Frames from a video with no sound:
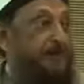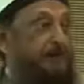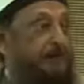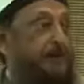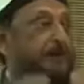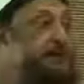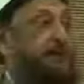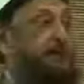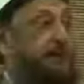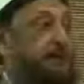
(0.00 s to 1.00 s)
And after
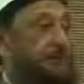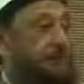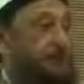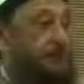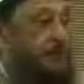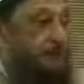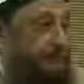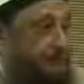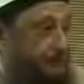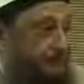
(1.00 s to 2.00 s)
I gave my
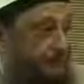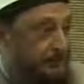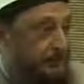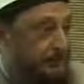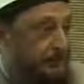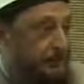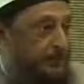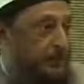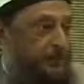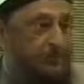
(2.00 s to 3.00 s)
talk,
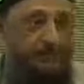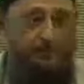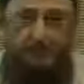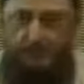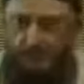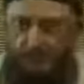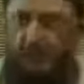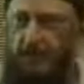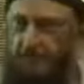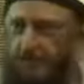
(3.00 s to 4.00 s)
they're
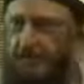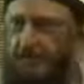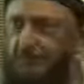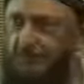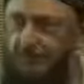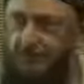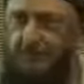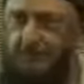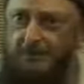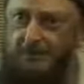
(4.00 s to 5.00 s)
very polite people,
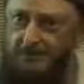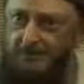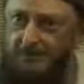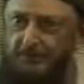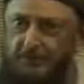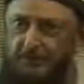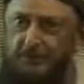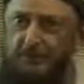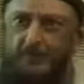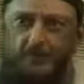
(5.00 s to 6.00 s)
the Americans,
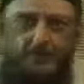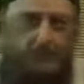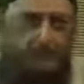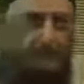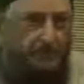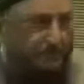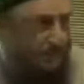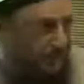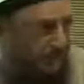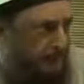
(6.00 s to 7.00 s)

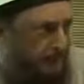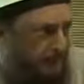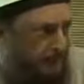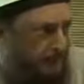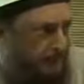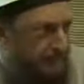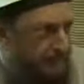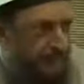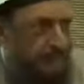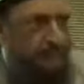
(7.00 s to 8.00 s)
ripple of applause and
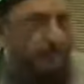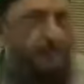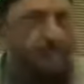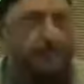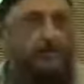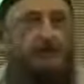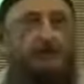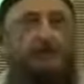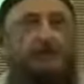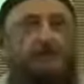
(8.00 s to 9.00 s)
so on. Then one
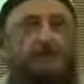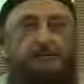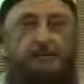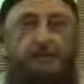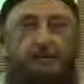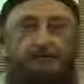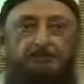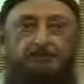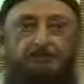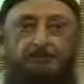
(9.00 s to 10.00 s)
elderly minister
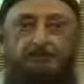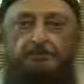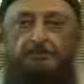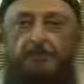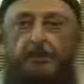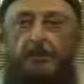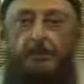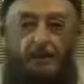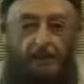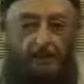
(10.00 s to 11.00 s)
got up,
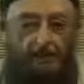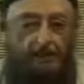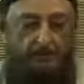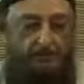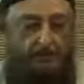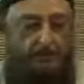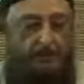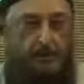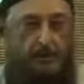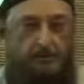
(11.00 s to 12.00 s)
held
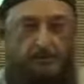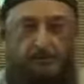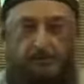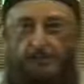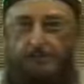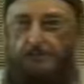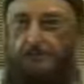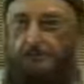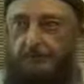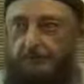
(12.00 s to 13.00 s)
up the Quran in his
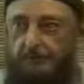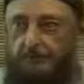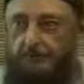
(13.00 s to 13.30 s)
hands.